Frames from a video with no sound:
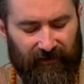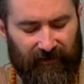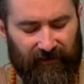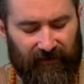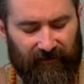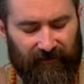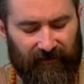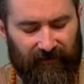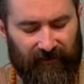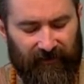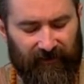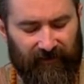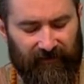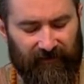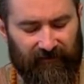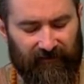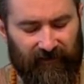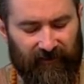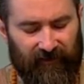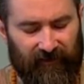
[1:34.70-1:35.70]
And the
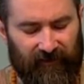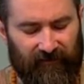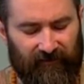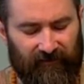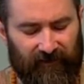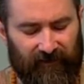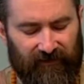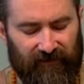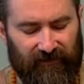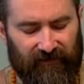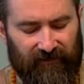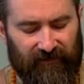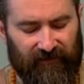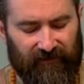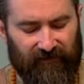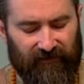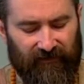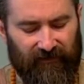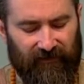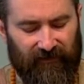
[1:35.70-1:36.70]
place where they meet is
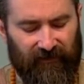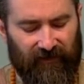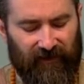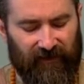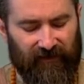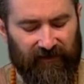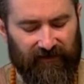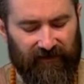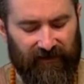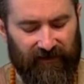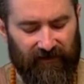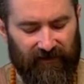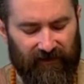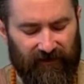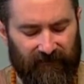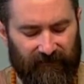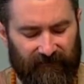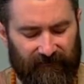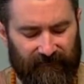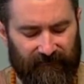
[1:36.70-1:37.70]
called
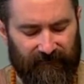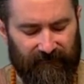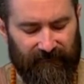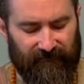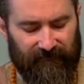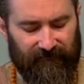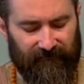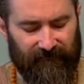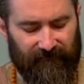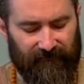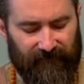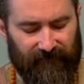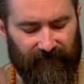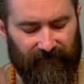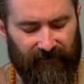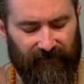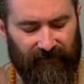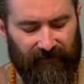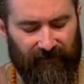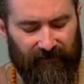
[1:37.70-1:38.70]
Sangam,
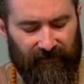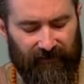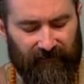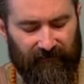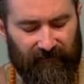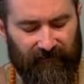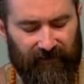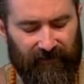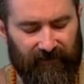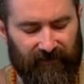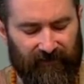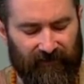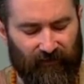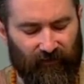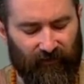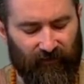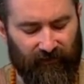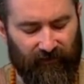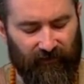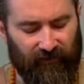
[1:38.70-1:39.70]
the meeting
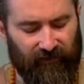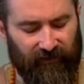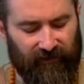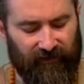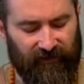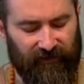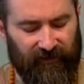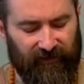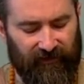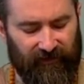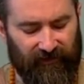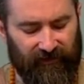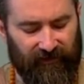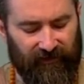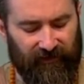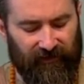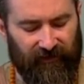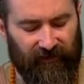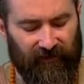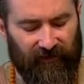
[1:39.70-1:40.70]
or unity,
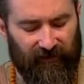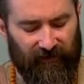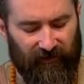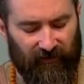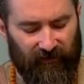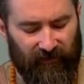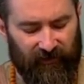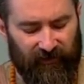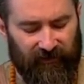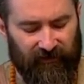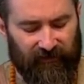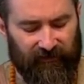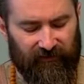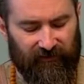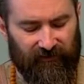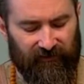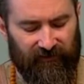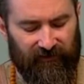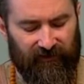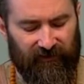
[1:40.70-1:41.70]
which is
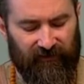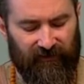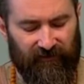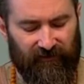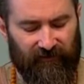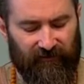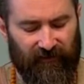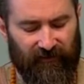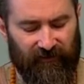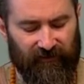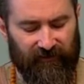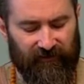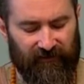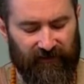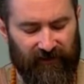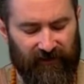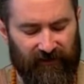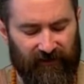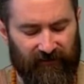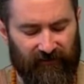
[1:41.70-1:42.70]
considered most
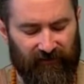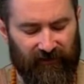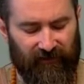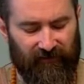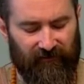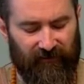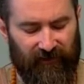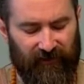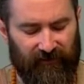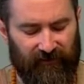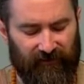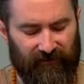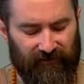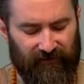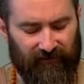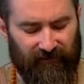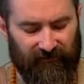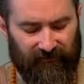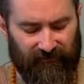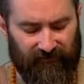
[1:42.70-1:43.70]
sacred by the
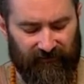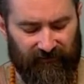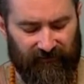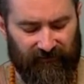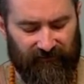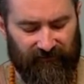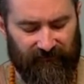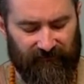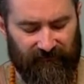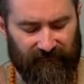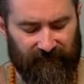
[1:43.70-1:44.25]
Hindus.